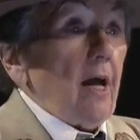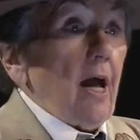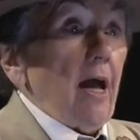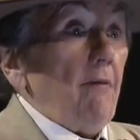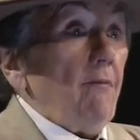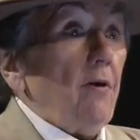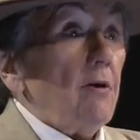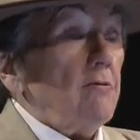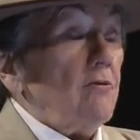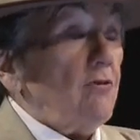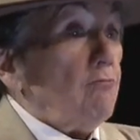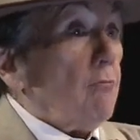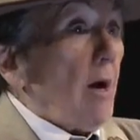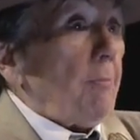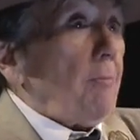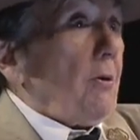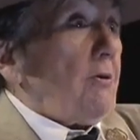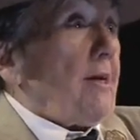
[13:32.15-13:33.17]
and their
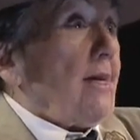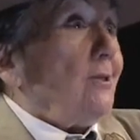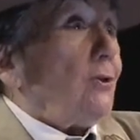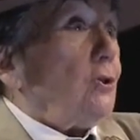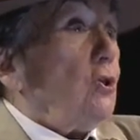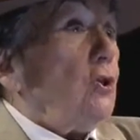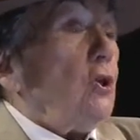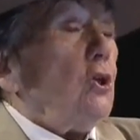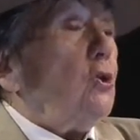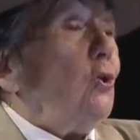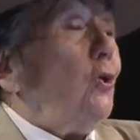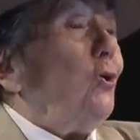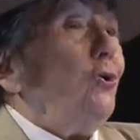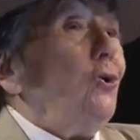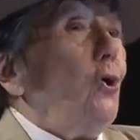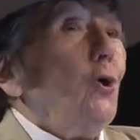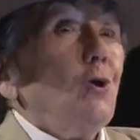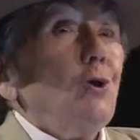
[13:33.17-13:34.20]
reputations as
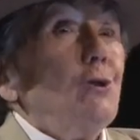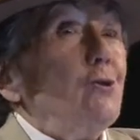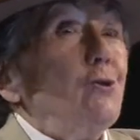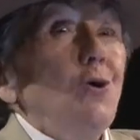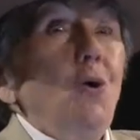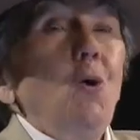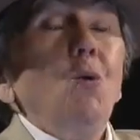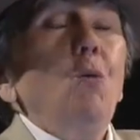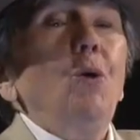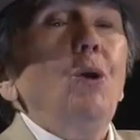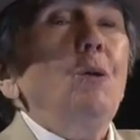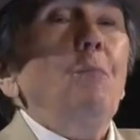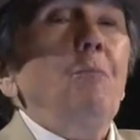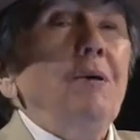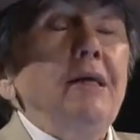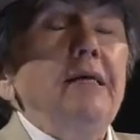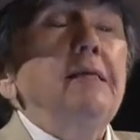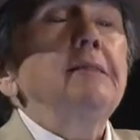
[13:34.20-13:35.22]
good girls will
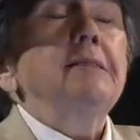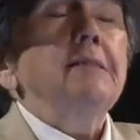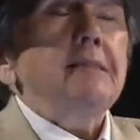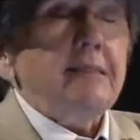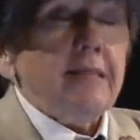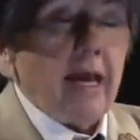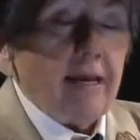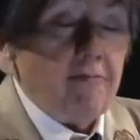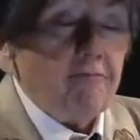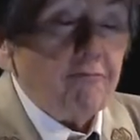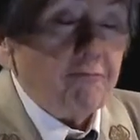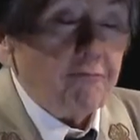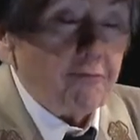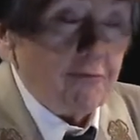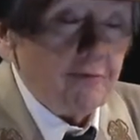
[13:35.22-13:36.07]
be safe.